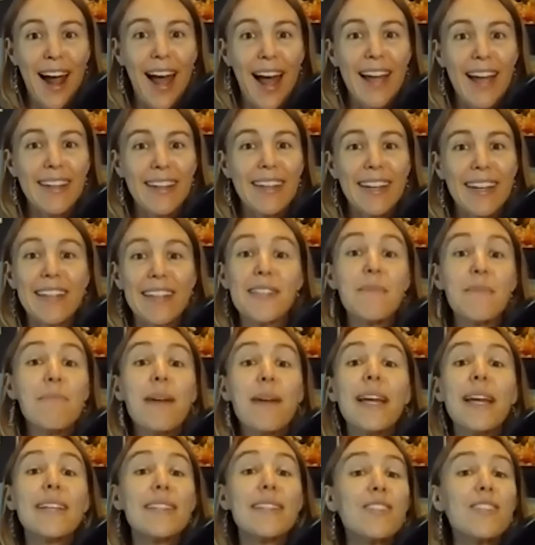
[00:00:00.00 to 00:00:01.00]
And it's
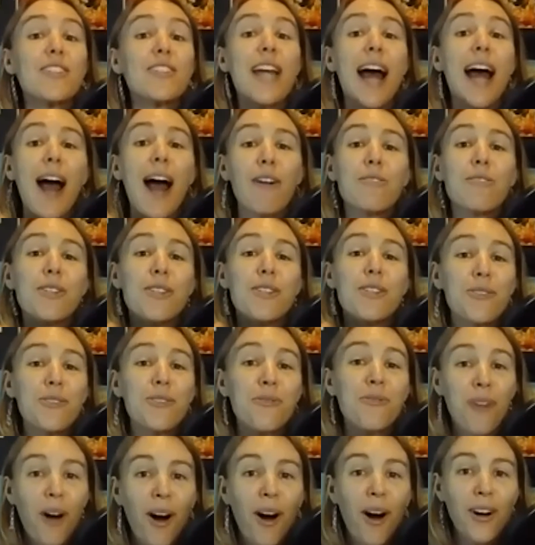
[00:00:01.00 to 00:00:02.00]
amazing just how
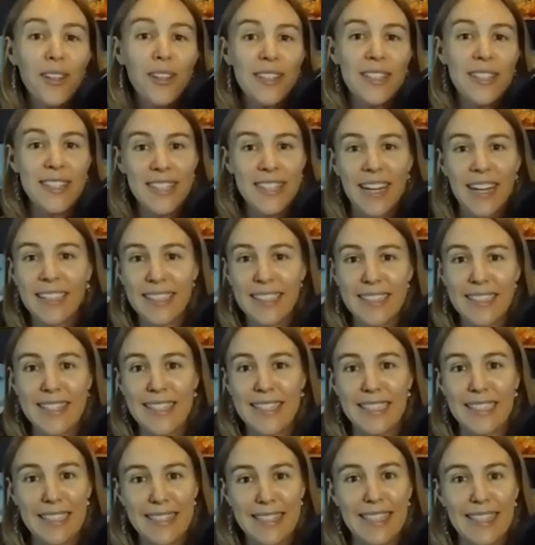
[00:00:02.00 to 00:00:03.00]
strong this
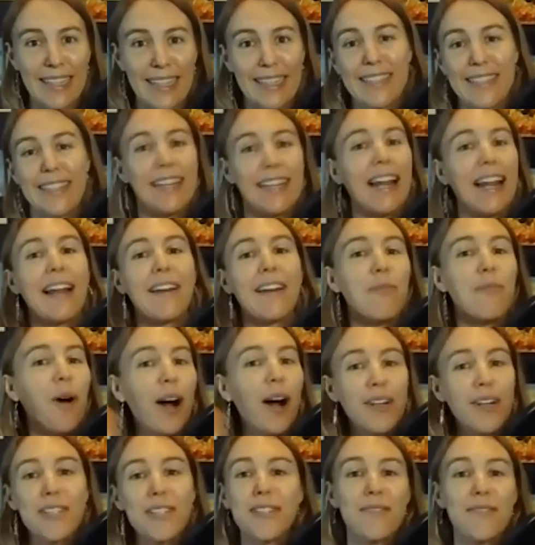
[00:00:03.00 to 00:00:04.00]
tendency is in us. And
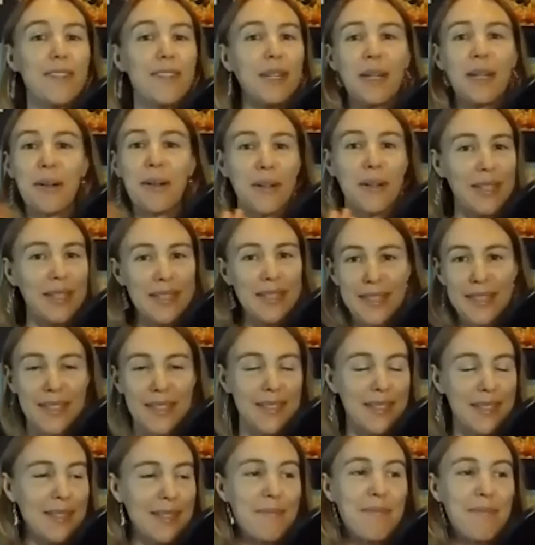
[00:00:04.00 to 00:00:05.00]
watch the video, because it
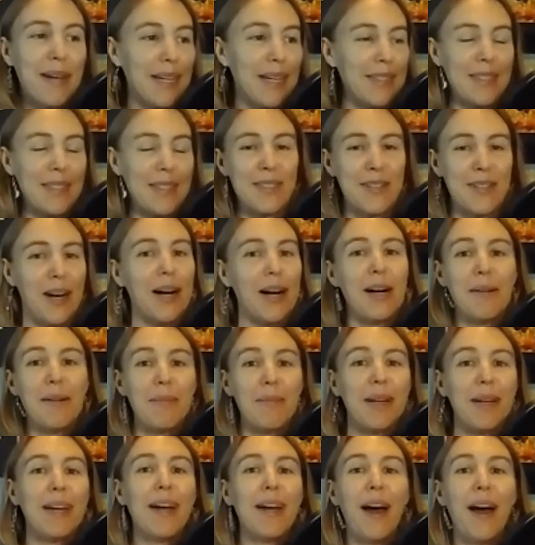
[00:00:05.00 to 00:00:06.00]
does this amazing job
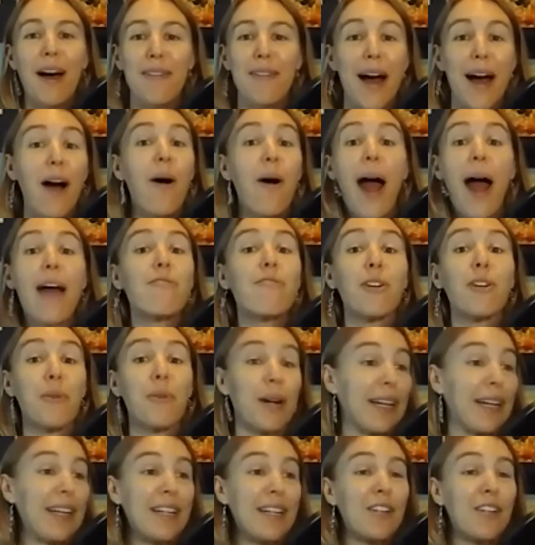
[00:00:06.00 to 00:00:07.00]
of how
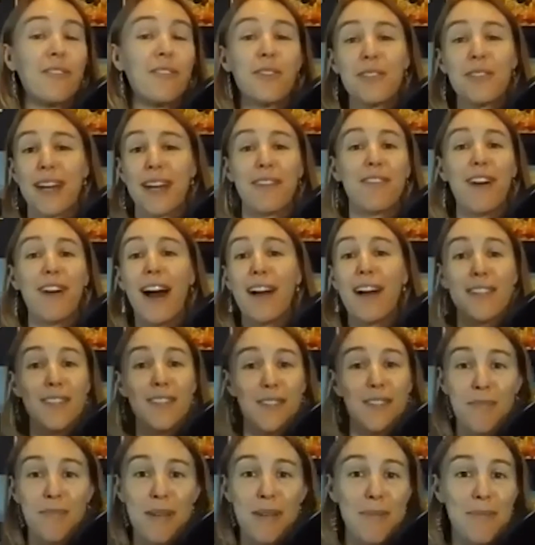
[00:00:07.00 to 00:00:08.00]
he interviews like 5
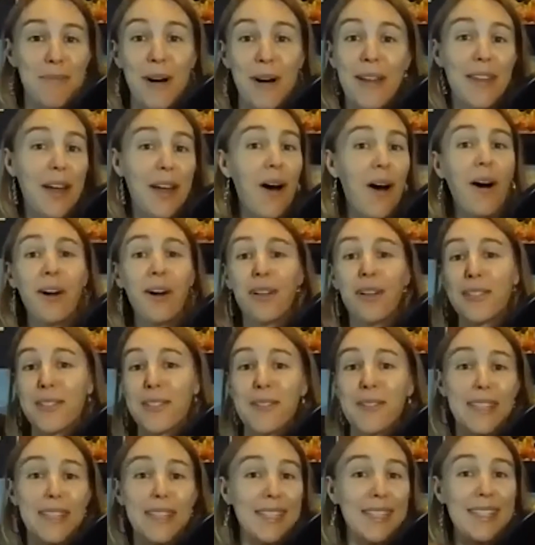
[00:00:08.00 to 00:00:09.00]
different people, and they all
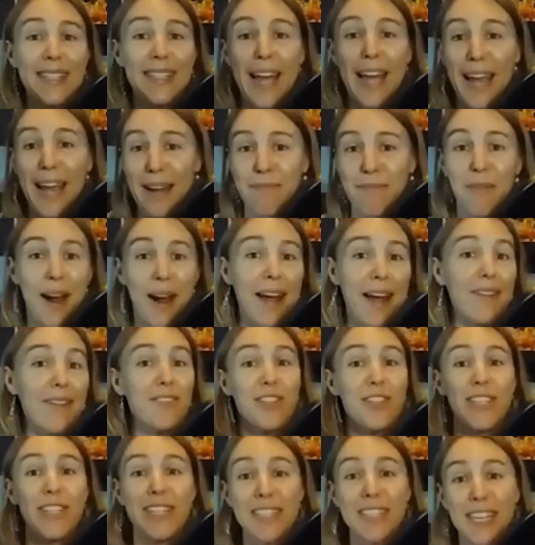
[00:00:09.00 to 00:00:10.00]
do it the same way of
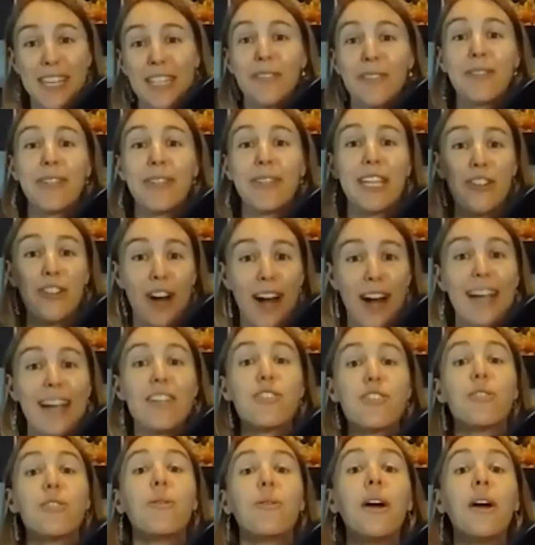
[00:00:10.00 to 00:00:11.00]
just continually trying
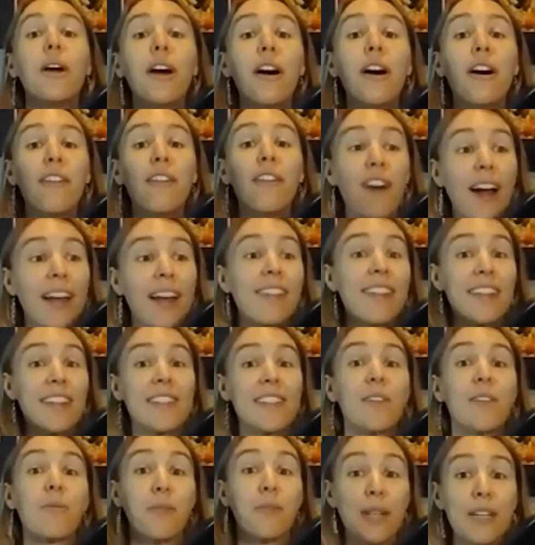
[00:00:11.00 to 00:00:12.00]
to find things
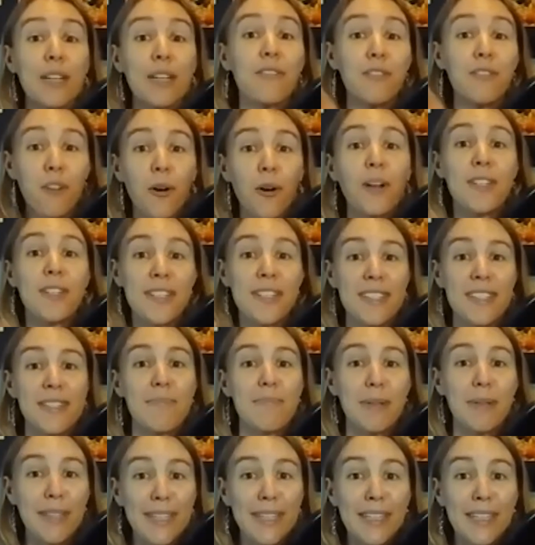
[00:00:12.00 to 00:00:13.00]
that reinforce this
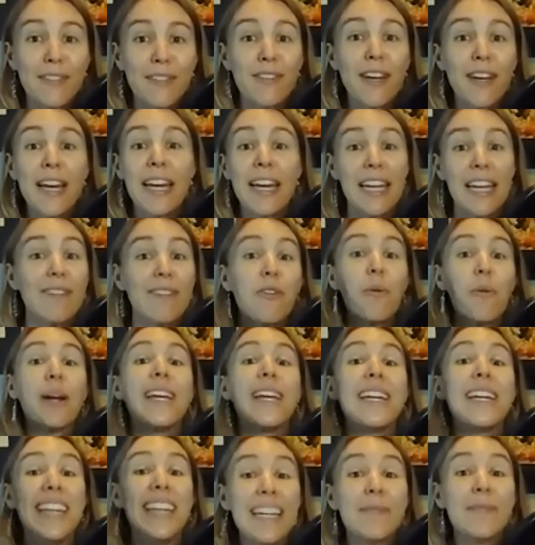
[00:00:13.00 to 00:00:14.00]
belief, even when
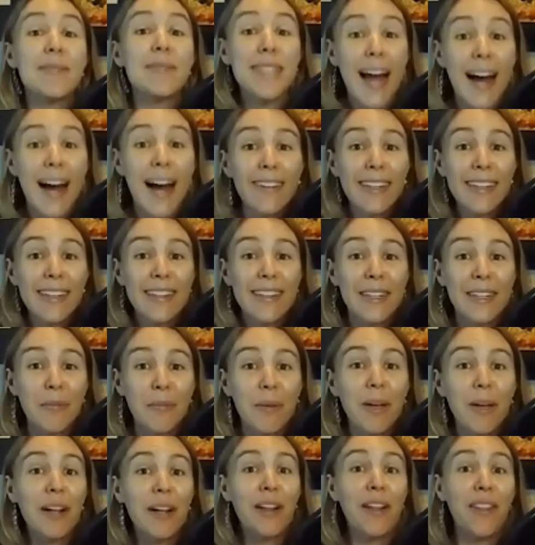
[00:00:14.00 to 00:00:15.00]
he keeps telling
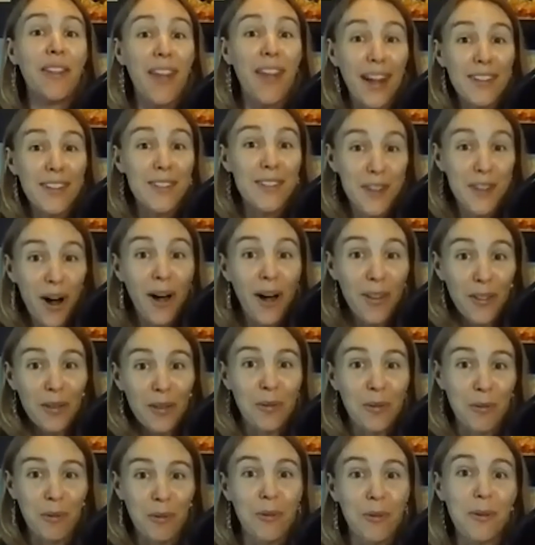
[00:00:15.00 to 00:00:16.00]
them that's not
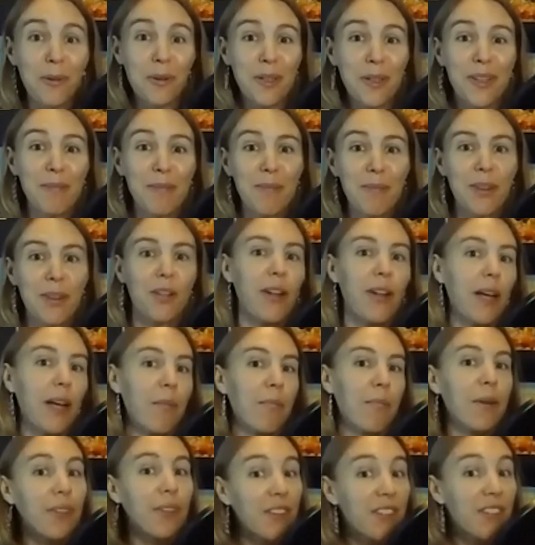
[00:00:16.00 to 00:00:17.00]
the rule, but they're like,
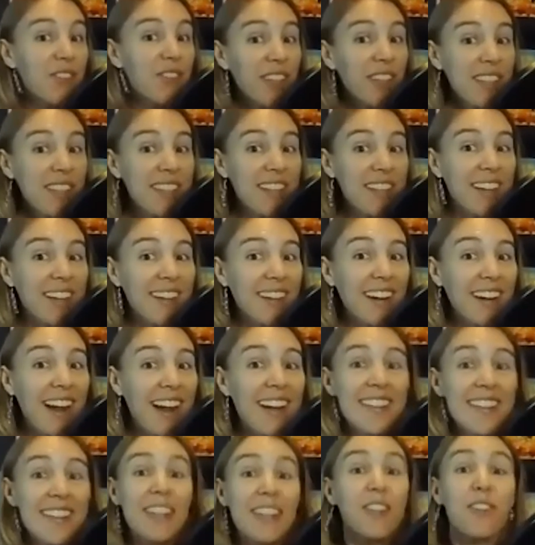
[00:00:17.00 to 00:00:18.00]
but this fits it.
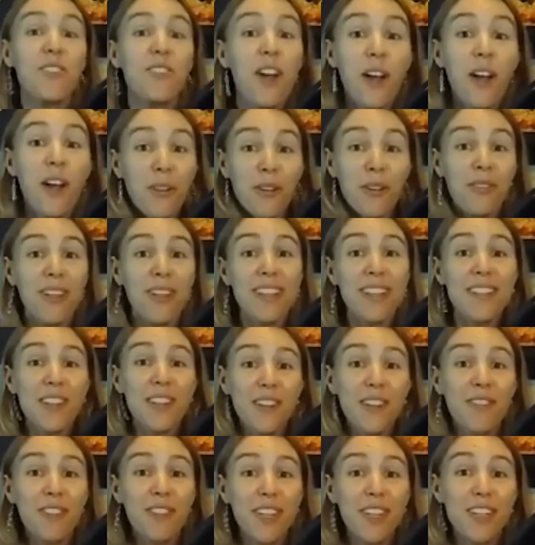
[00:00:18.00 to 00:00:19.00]
And it's like, there's other things that
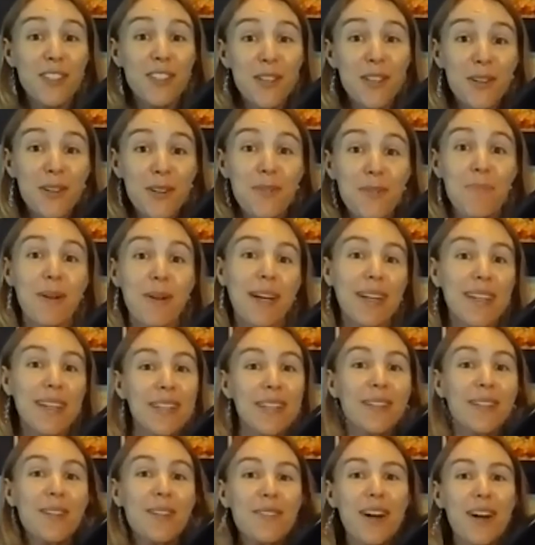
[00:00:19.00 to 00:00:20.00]
could fit it too, but
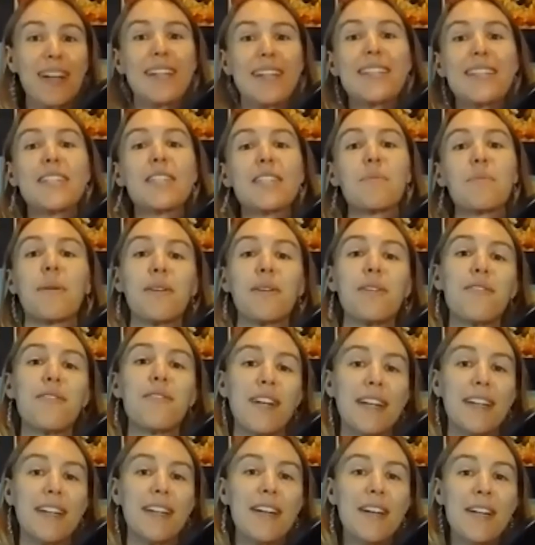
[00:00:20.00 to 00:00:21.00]
until you try to disprove
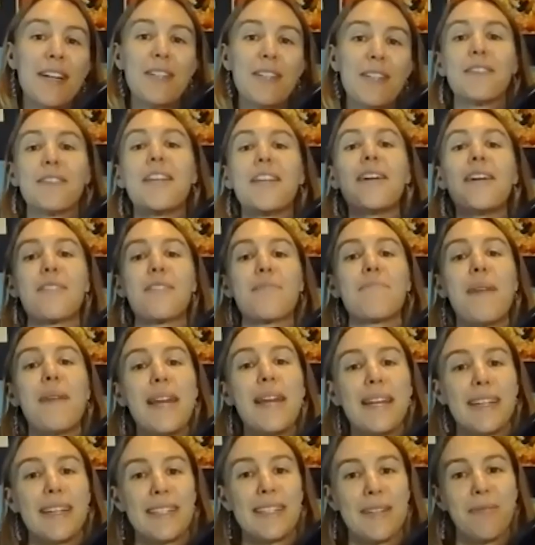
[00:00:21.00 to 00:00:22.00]
it, you'll never
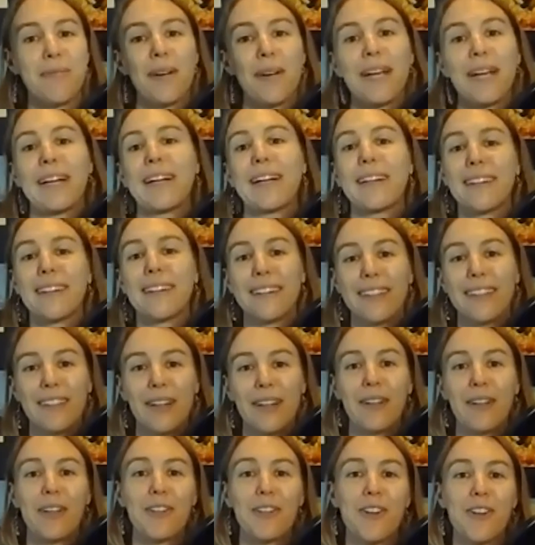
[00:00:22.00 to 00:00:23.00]
make it to where,
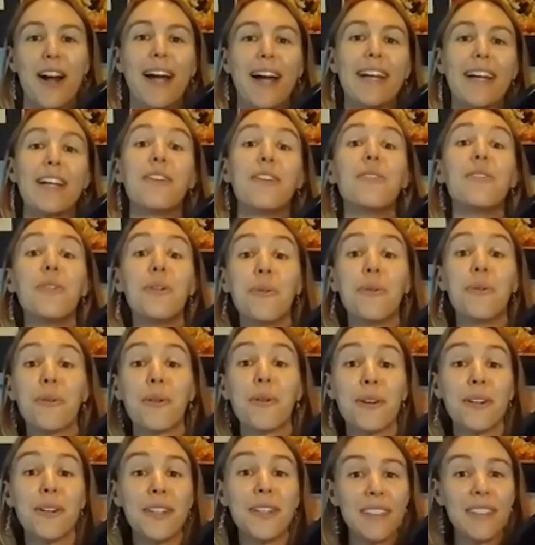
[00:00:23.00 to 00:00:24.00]
you're trying a new
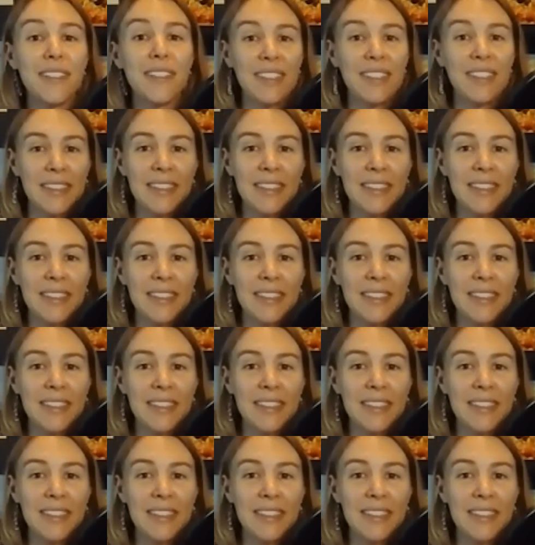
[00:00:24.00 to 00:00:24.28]
rule.